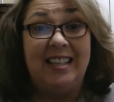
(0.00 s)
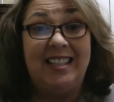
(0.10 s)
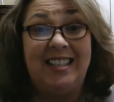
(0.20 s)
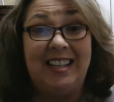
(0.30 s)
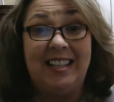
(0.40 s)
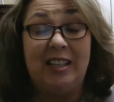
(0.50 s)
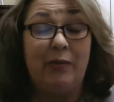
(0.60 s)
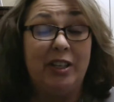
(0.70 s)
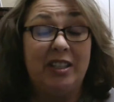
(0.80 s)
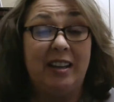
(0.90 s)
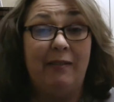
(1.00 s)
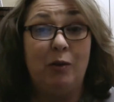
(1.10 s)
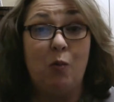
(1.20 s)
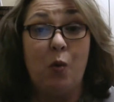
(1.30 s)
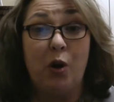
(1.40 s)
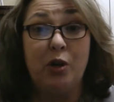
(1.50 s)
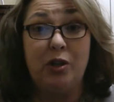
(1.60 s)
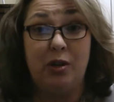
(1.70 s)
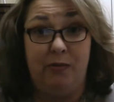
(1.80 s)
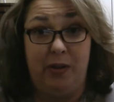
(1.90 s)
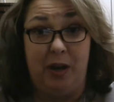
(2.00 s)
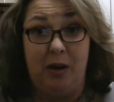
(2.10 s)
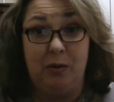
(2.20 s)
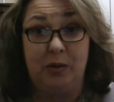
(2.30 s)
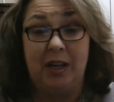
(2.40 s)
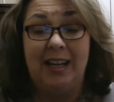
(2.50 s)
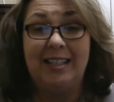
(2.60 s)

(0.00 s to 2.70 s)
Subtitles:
6 of the 7 worst of those